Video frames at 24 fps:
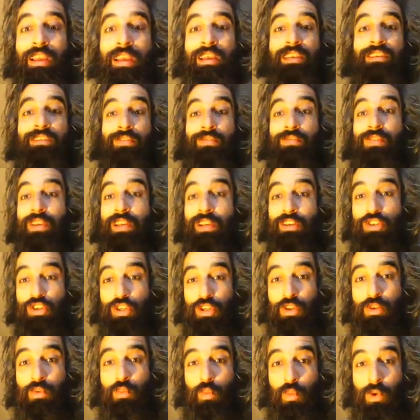his
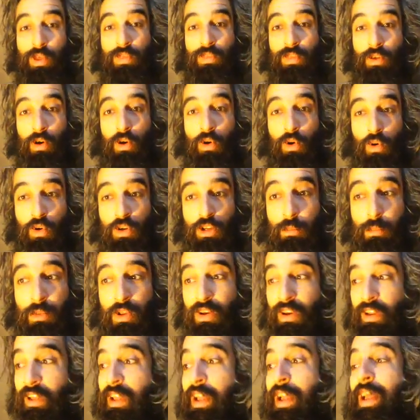vision with the whole
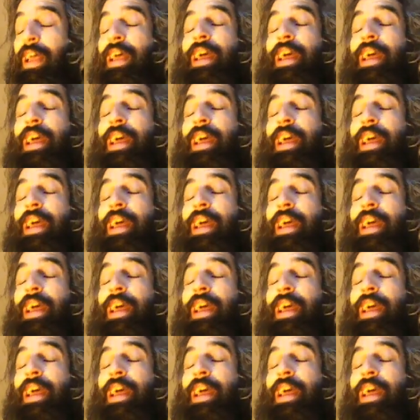community,